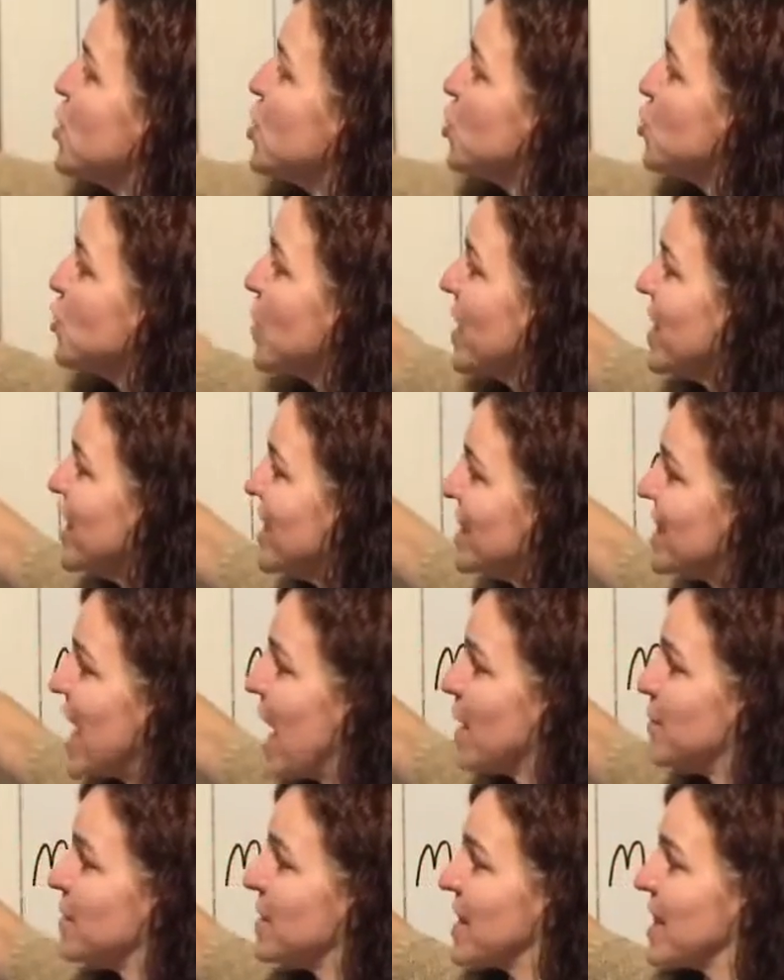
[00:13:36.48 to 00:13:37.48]
are the training
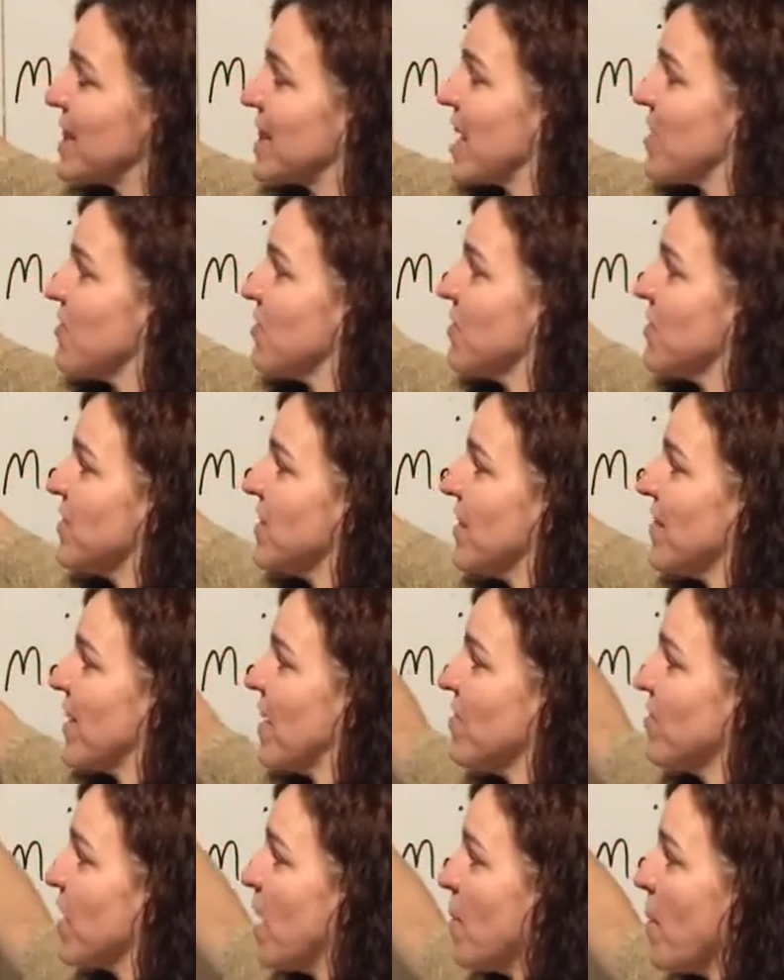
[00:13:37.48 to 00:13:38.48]
times that
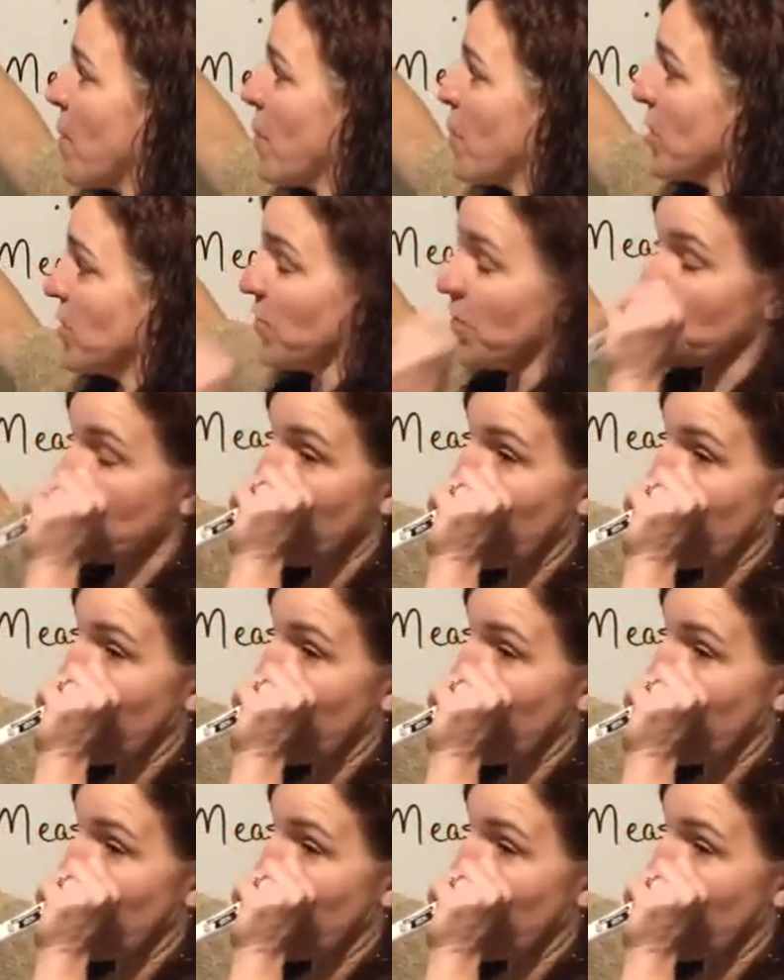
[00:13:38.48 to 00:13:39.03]
they've come up with for the